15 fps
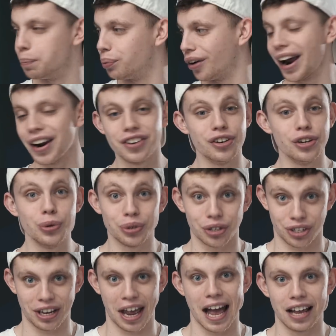brand new
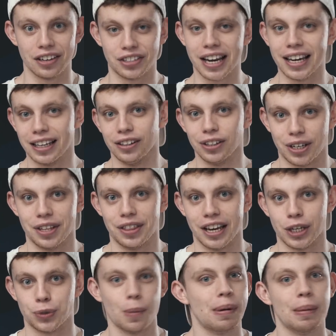set? Take a look at
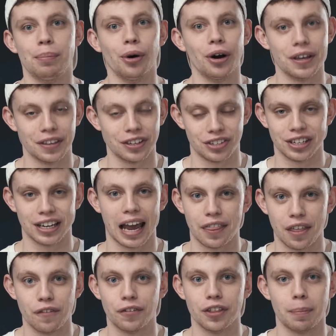this. We've been putting this
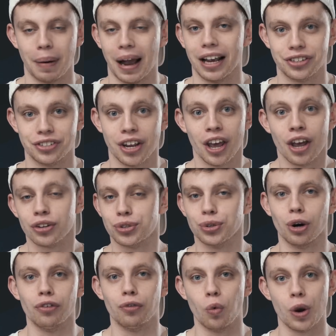together for the past
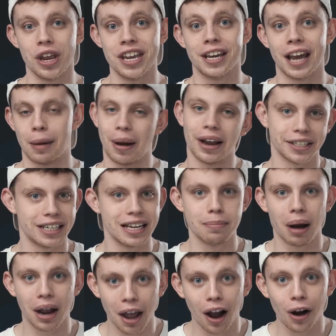sort of week. I'm actually in
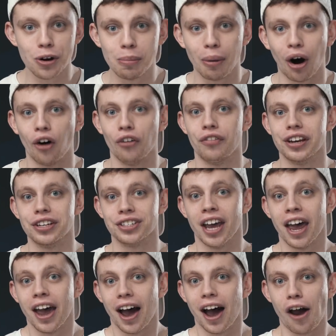my home office
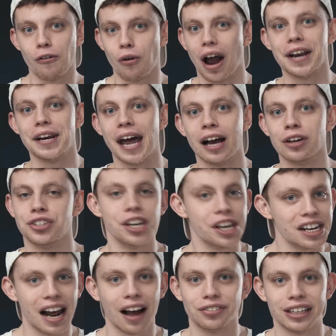uh, right now, so you're
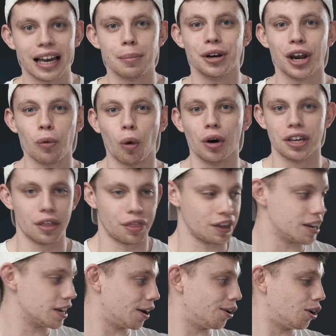gonna have to let me know what you
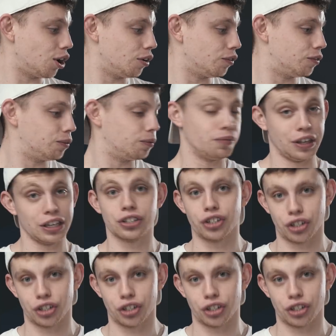think of this